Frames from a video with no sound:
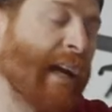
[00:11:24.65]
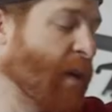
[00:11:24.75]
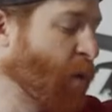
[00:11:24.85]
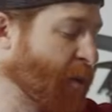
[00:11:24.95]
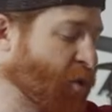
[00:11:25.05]

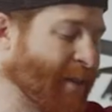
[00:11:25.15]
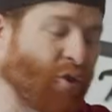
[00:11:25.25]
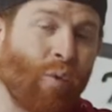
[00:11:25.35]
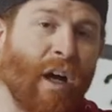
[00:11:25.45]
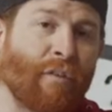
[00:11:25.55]
anywhere between
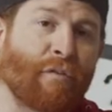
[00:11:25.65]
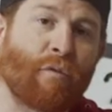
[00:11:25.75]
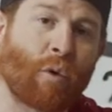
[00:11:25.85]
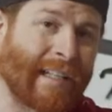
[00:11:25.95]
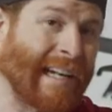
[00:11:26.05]
12 and
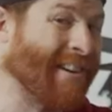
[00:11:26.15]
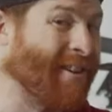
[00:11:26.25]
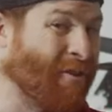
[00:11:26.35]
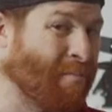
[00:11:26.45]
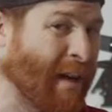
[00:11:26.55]
14
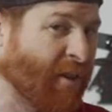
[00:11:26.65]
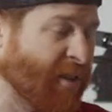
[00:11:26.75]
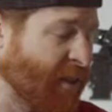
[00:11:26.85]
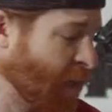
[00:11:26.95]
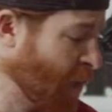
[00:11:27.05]
newton meters.